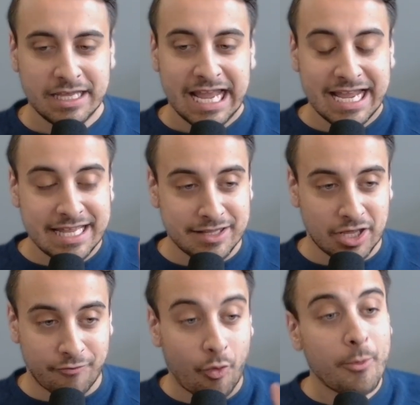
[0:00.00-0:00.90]
And
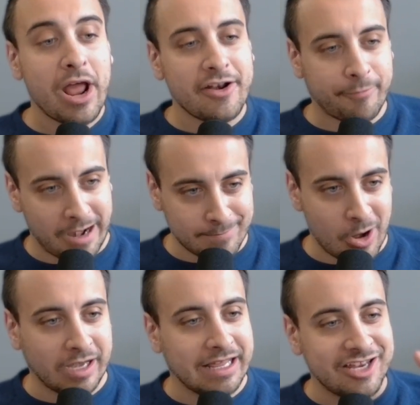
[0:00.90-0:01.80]
the former head of product
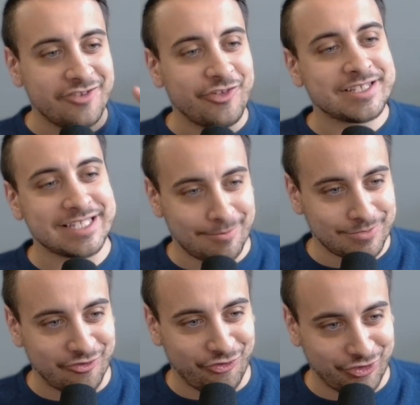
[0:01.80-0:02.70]
marketing convinced them
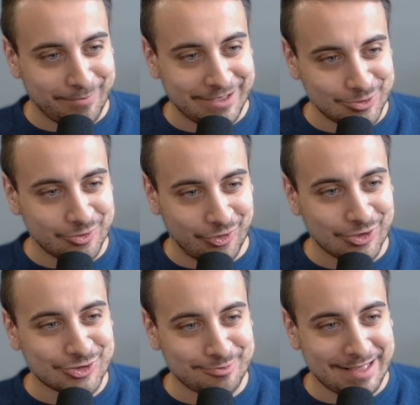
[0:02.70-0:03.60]
to flip it to a
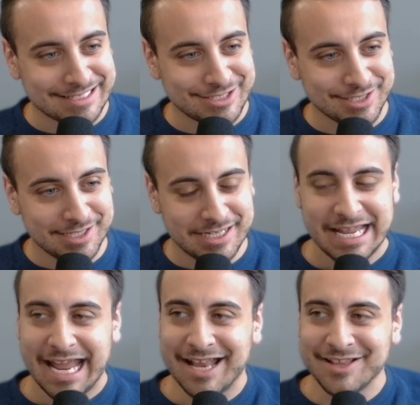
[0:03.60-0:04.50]
functional message.
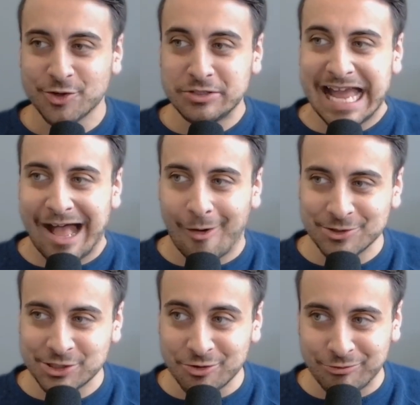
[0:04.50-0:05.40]
And so now I'm just
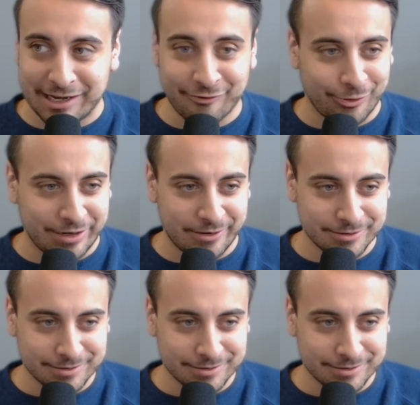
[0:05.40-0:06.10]
going to read it for you.